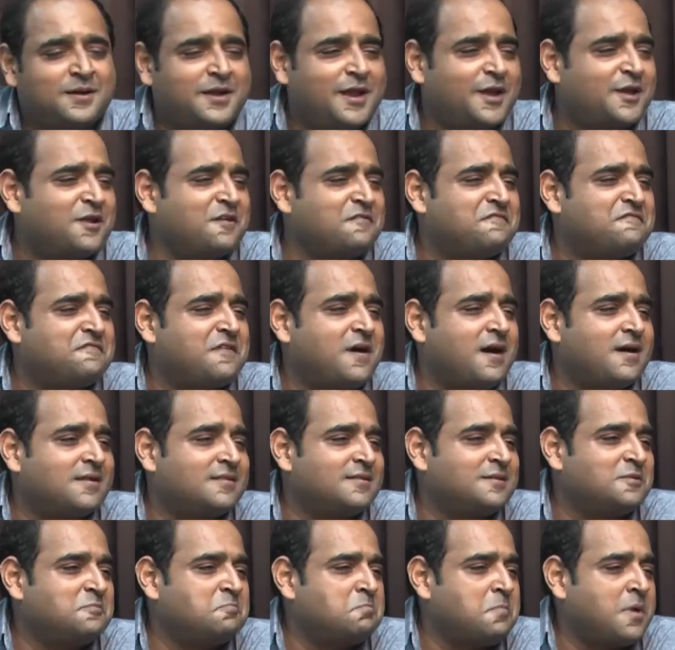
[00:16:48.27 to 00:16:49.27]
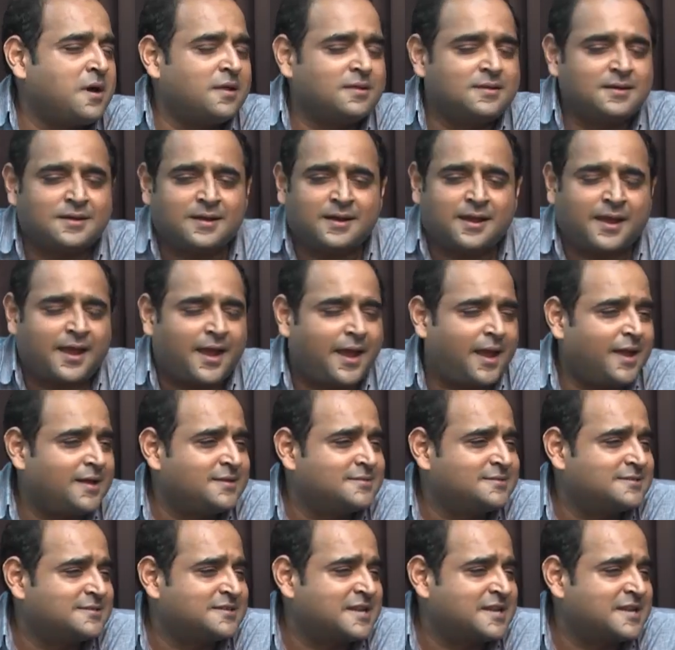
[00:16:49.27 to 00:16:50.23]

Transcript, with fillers: take your father, mother, kids,